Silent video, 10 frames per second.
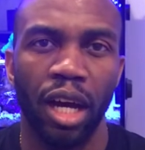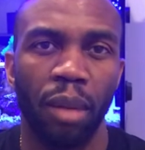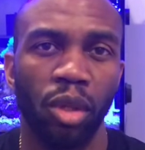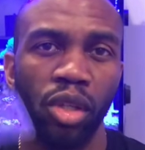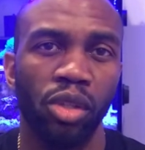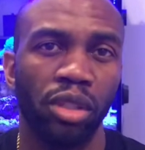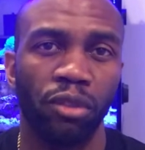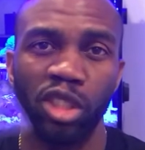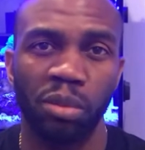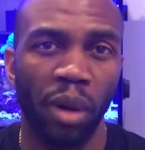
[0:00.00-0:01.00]
You can use it
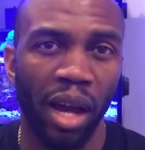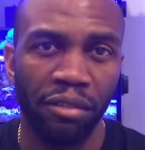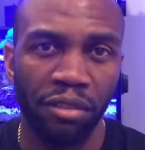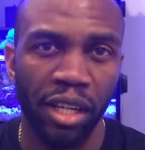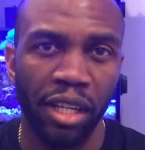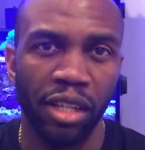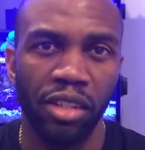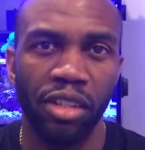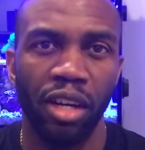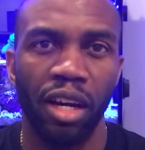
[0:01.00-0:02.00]
for spot
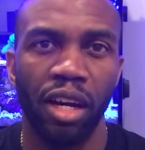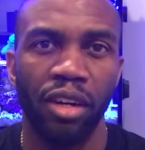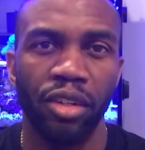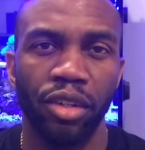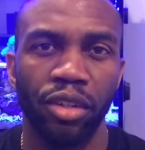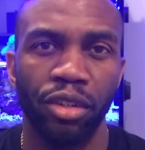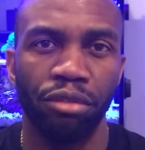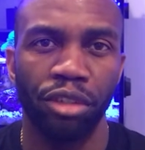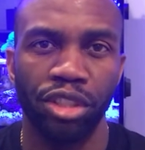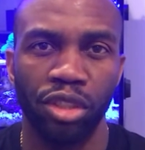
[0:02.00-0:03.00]
feeding your
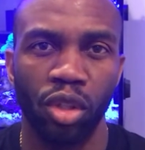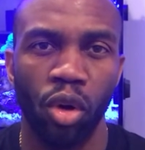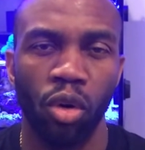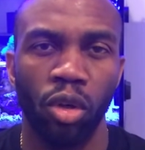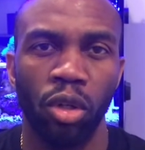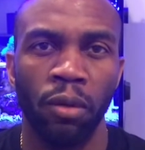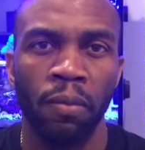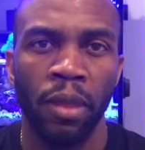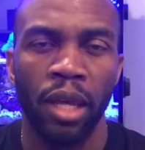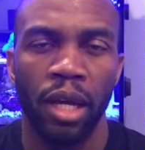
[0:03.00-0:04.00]
fish and coral.
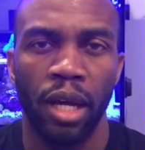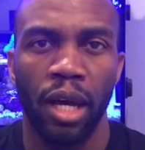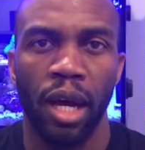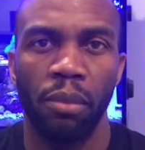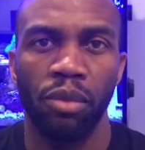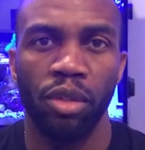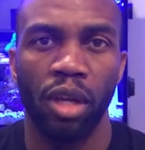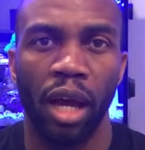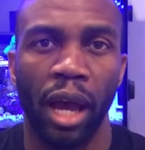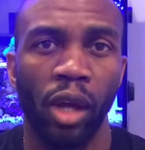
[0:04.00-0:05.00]

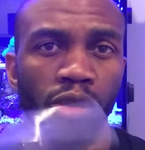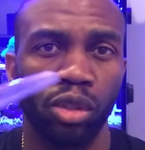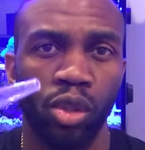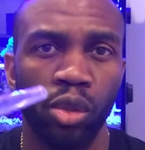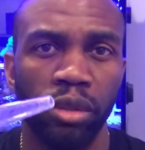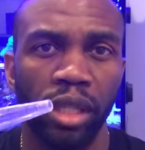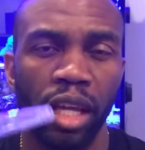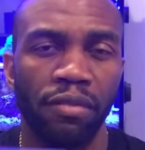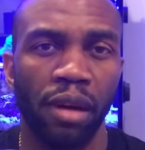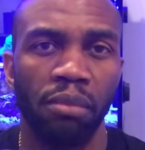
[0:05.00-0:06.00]
I also use
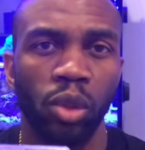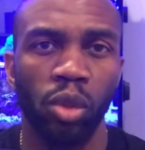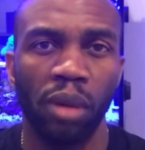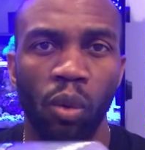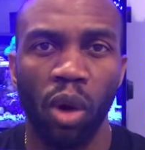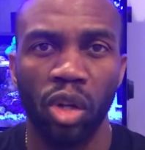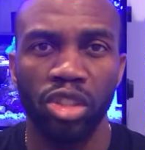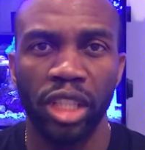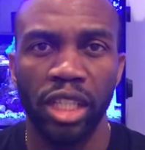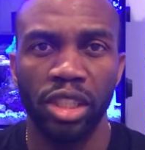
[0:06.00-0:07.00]
it if I'm doing my water
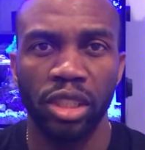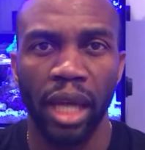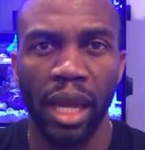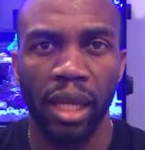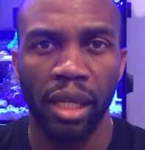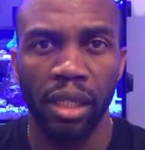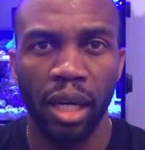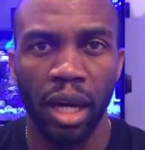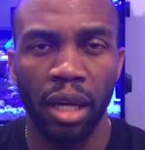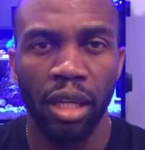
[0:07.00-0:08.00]
changes. I can
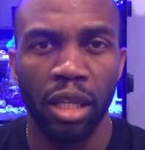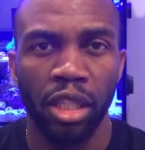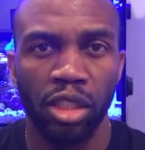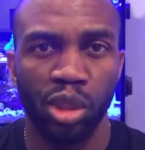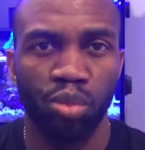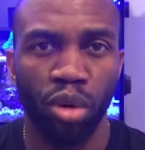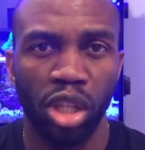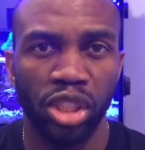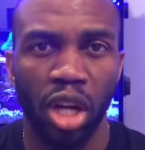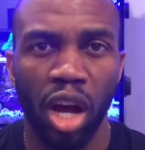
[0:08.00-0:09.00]
just
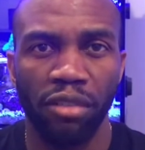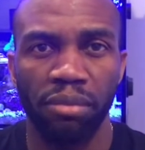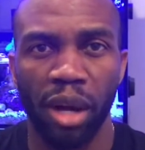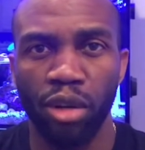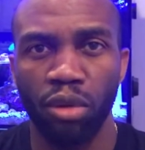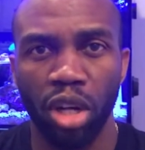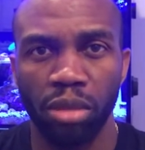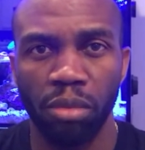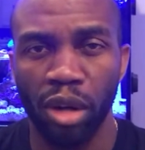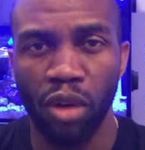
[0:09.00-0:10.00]
brush off my
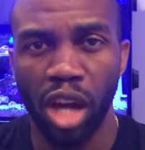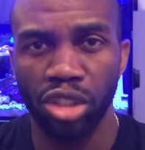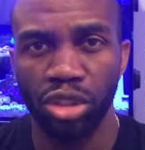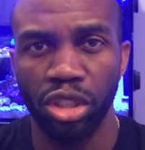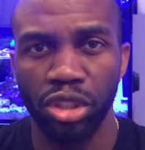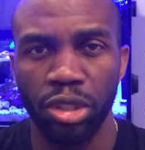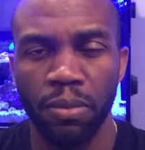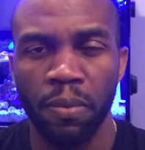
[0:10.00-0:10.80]
rock structure,